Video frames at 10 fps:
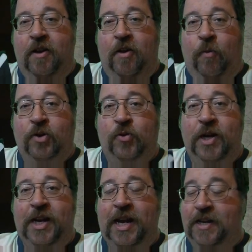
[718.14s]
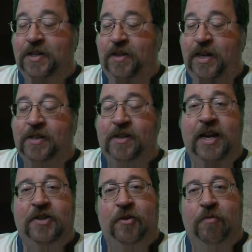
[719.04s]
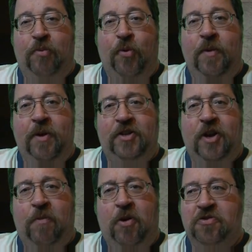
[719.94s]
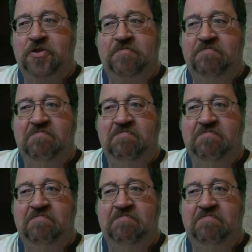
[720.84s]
What's really neat is these things are pretty much almost